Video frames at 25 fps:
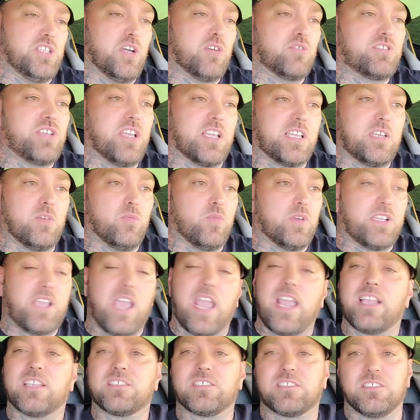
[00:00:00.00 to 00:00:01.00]
They'll kick it with
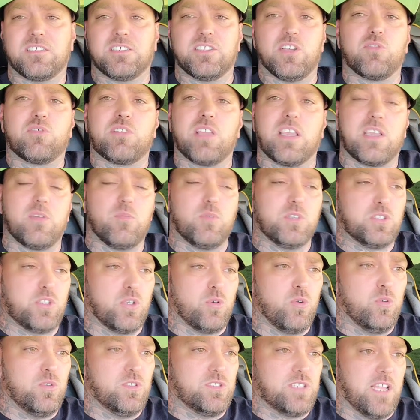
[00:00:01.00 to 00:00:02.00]
gangsters. They'll kick it with
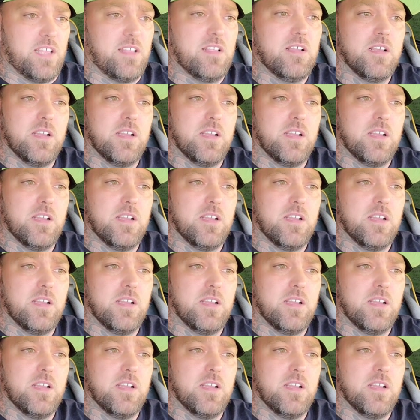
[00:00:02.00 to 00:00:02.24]
dudes